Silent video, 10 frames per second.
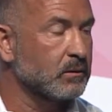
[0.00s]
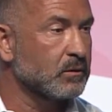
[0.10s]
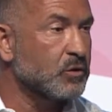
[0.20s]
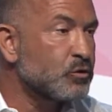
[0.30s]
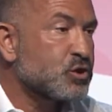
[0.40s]

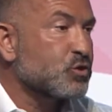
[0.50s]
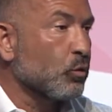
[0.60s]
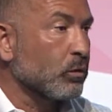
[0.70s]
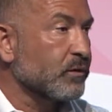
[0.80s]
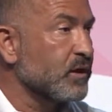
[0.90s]
no
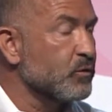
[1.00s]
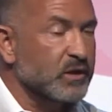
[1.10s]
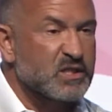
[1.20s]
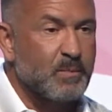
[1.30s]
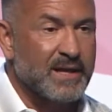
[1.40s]
store that you can
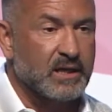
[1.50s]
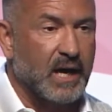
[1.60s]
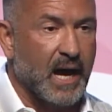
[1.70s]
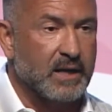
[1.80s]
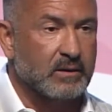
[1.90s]
spend it
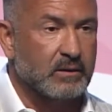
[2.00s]
at.